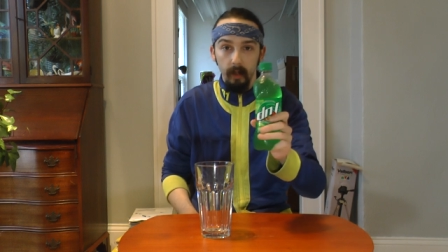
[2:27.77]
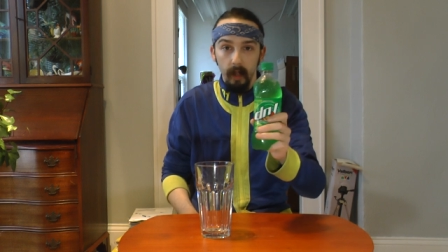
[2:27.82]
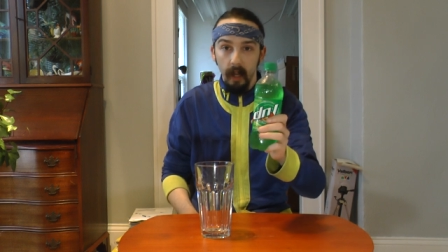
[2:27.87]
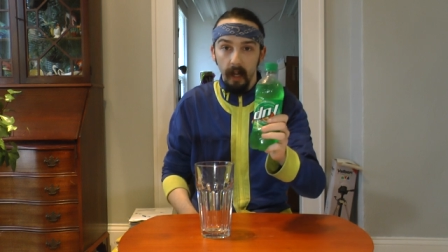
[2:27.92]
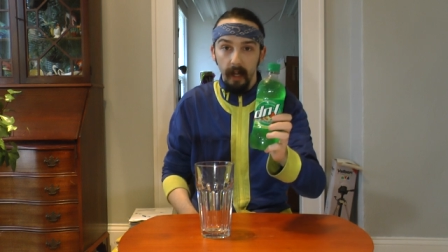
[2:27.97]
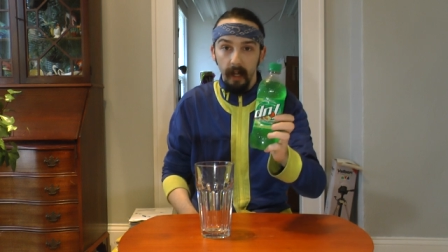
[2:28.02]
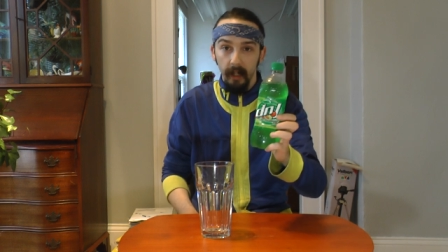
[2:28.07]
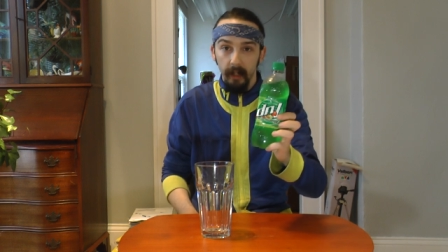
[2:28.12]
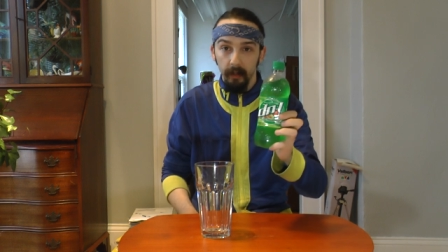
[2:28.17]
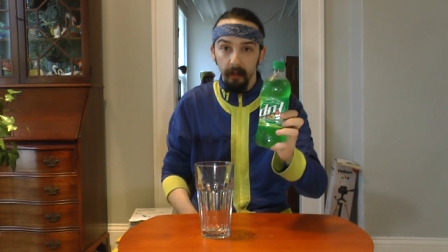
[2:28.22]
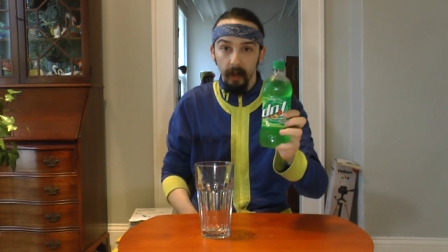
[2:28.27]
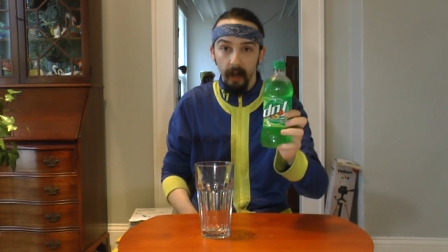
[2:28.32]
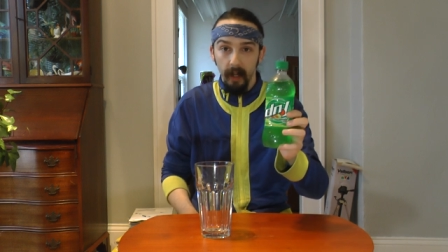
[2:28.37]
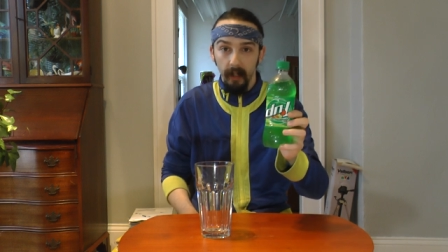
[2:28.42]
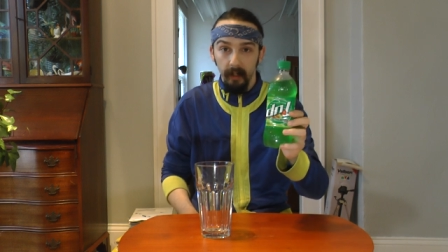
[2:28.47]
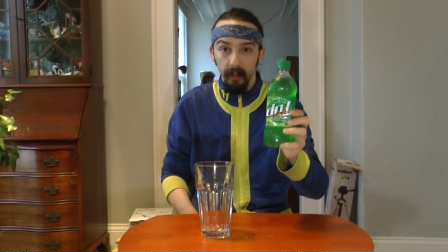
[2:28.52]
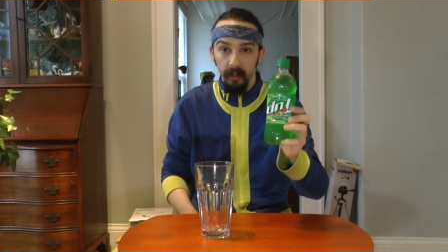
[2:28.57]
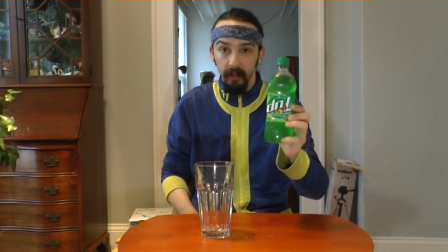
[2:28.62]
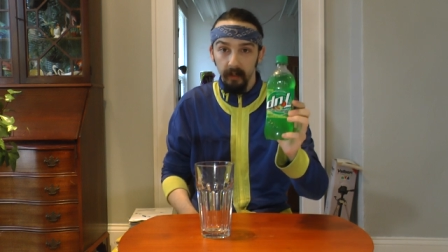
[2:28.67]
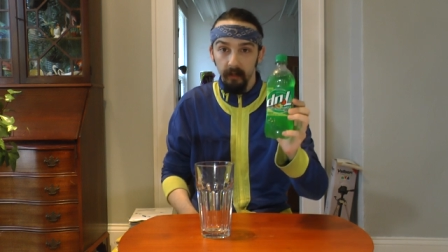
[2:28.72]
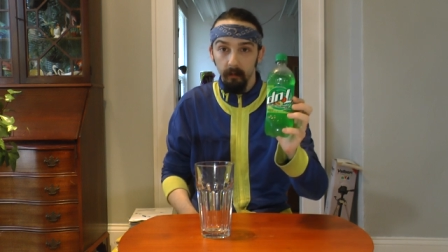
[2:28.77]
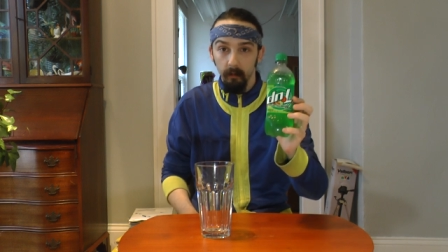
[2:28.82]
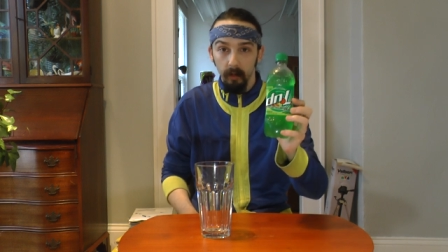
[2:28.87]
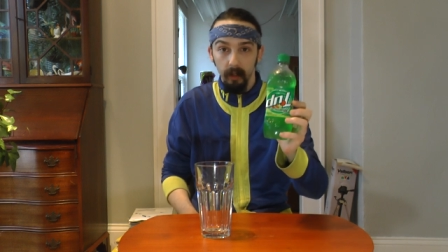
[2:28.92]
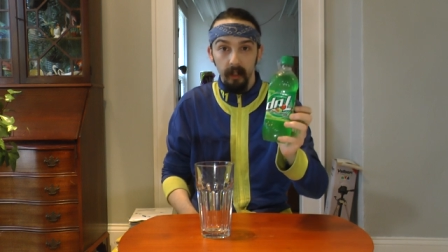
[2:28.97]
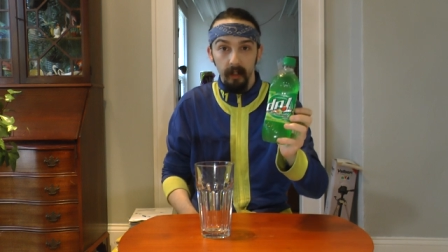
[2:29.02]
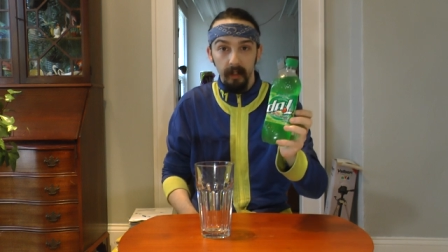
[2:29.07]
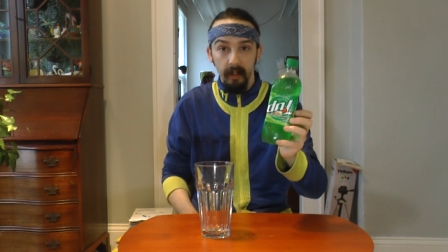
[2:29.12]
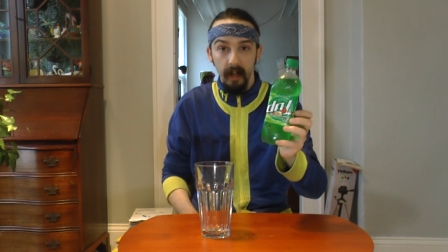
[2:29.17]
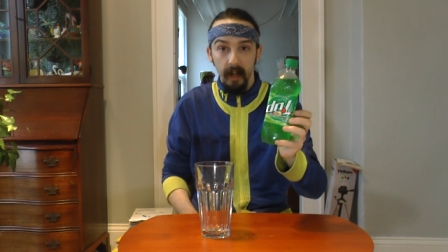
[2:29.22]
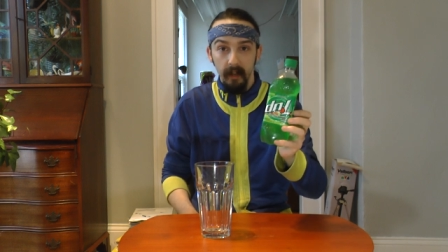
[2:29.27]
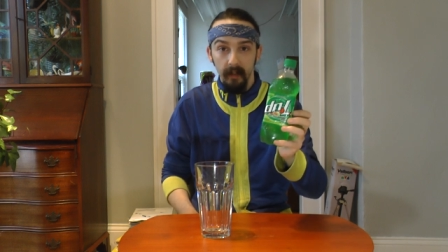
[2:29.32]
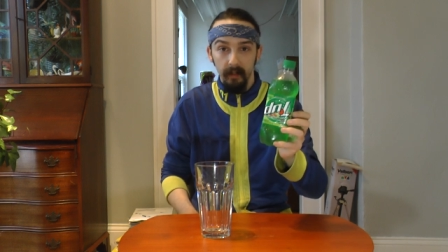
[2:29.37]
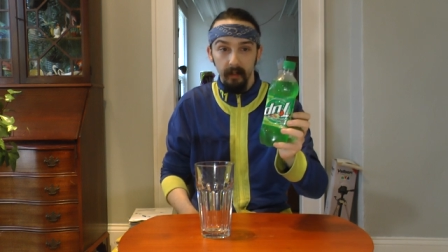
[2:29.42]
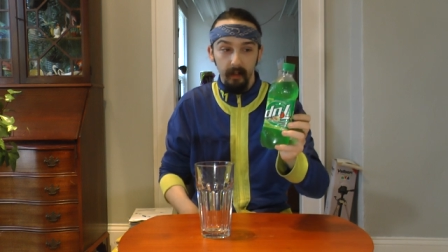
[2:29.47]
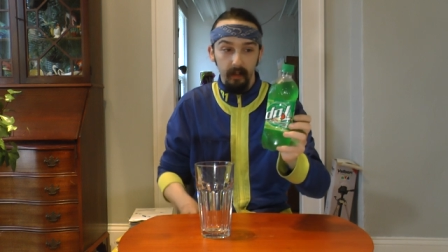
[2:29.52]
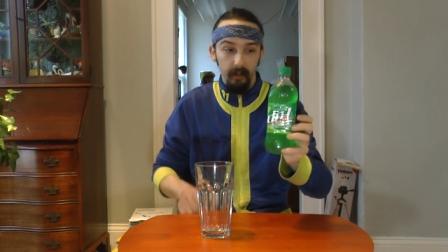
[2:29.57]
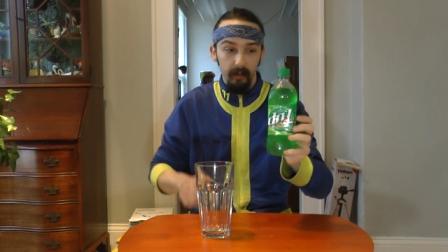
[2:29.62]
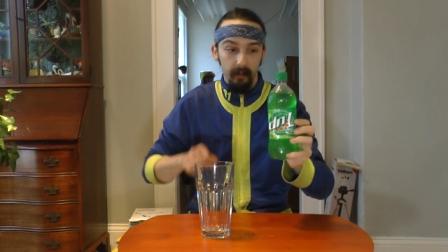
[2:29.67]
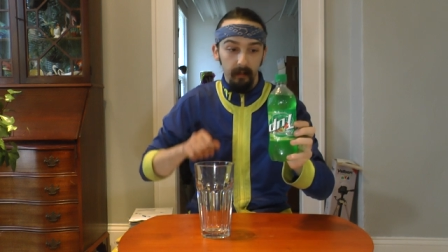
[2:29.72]
I gotta crack this. We're gonna
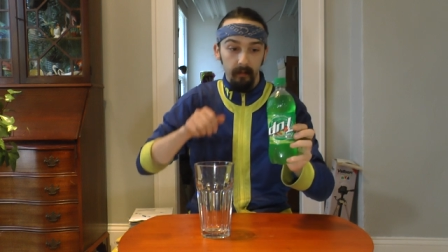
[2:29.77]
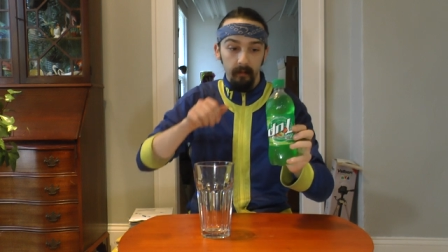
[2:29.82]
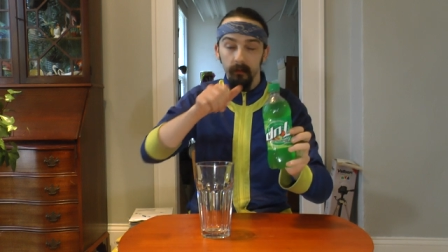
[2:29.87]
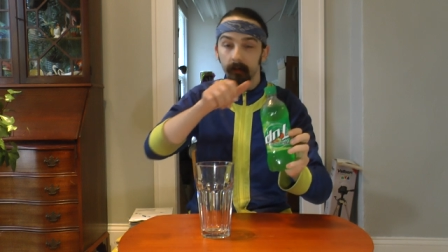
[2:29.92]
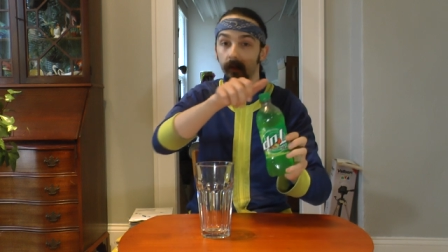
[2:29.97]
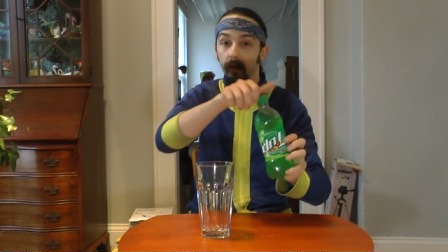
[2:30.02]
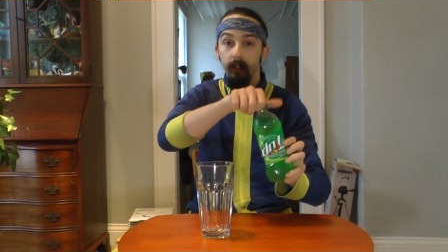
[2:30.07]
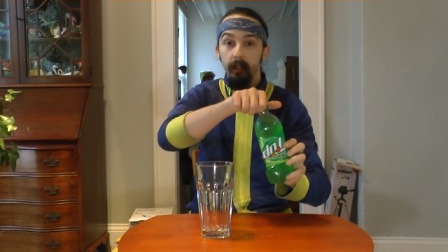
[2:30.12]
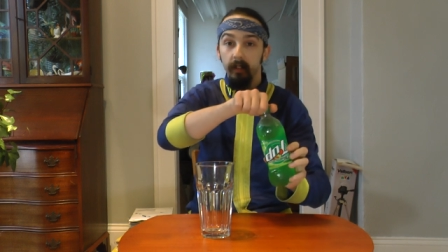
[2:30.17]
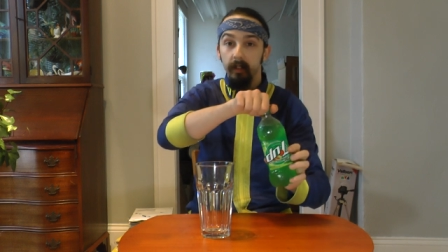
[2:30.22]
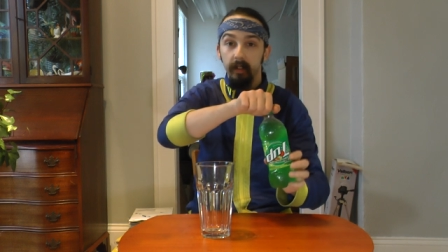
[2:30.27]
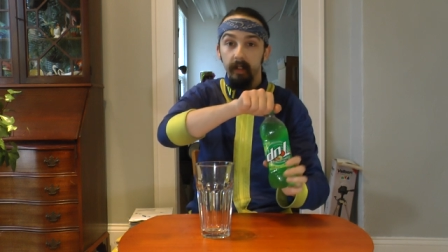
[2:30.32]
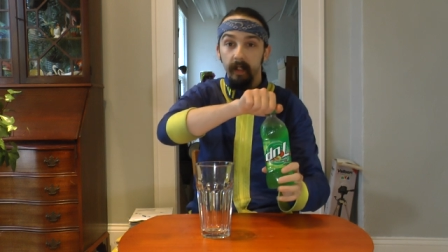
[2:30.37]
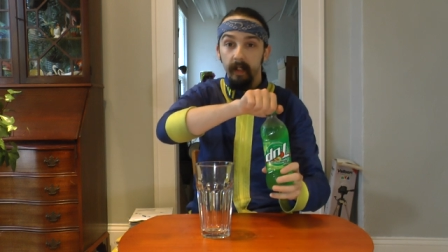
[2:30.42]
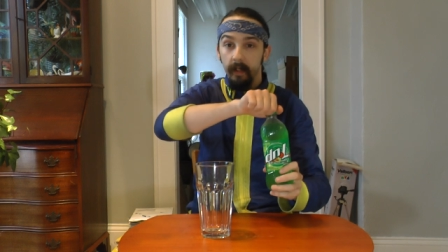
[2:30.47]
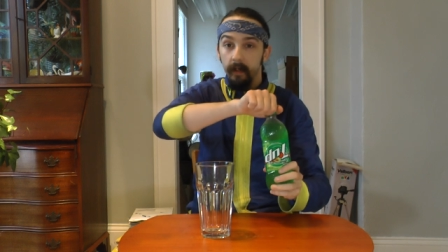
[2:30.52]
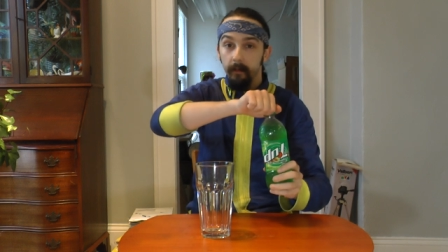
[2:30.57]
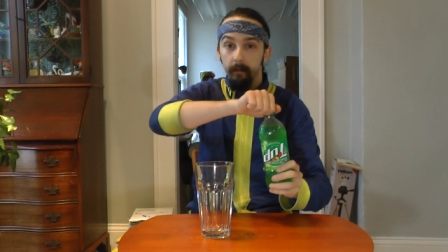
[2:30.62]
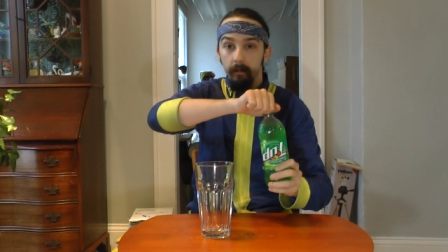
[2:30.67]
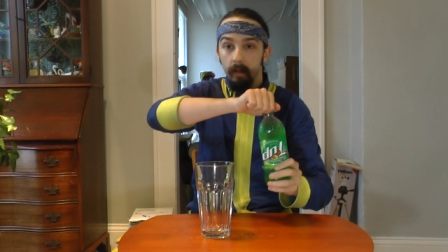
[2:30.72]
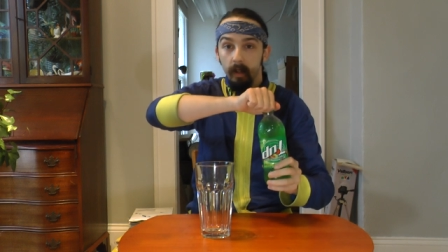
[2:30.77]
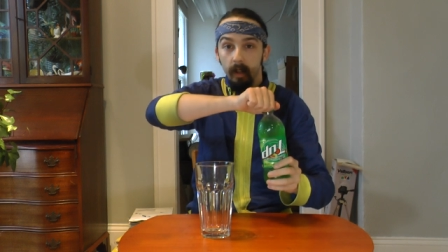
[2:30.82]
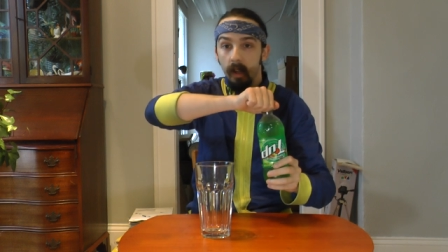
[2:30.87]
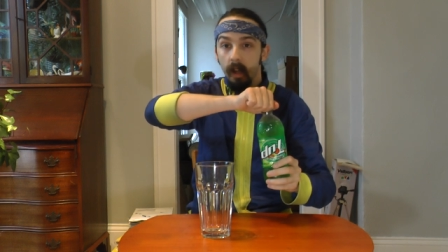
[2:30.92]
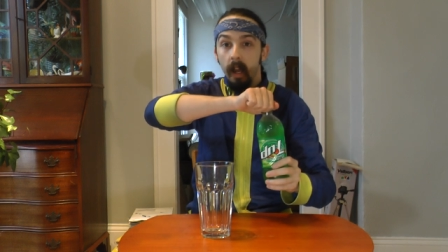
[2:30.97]
taste this and see